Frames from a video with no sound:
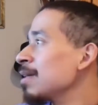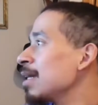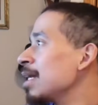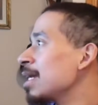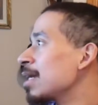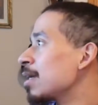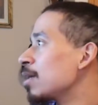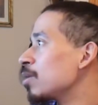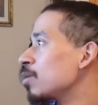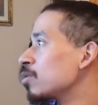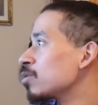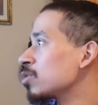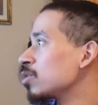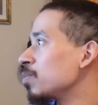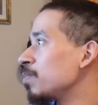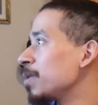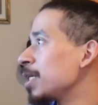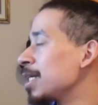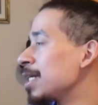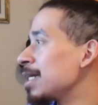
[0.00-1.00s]
It could also
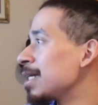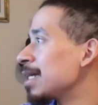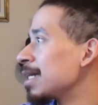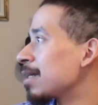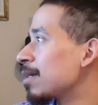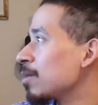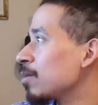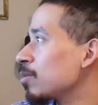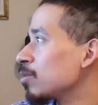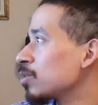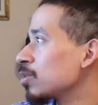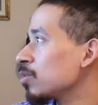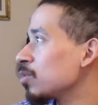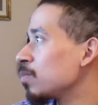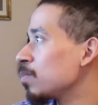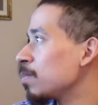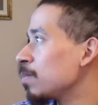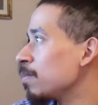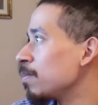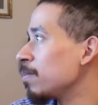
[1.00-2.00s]
be. It could
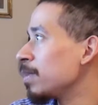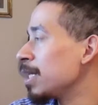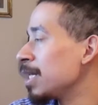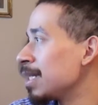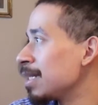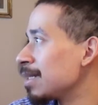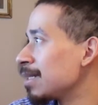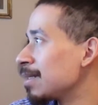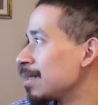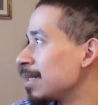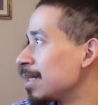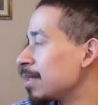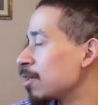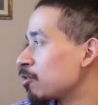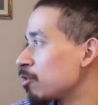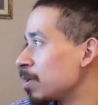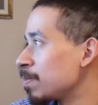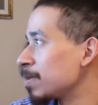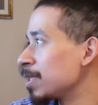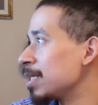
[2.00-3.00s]
also mean the
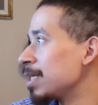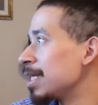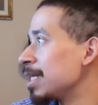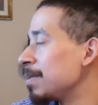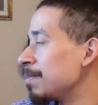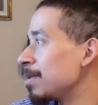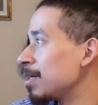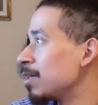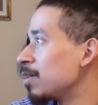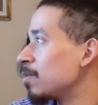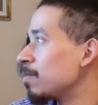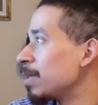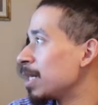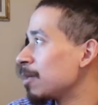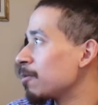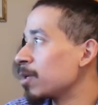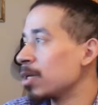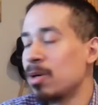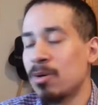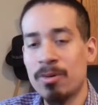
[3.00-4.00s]
encrypted email might
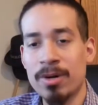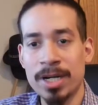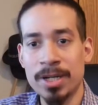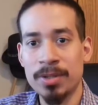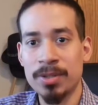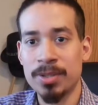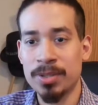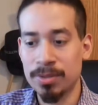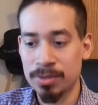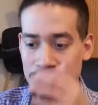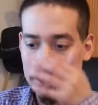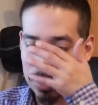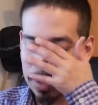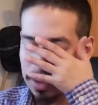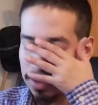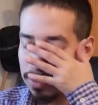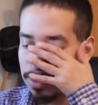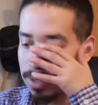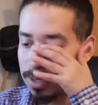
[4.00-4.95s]
require you to.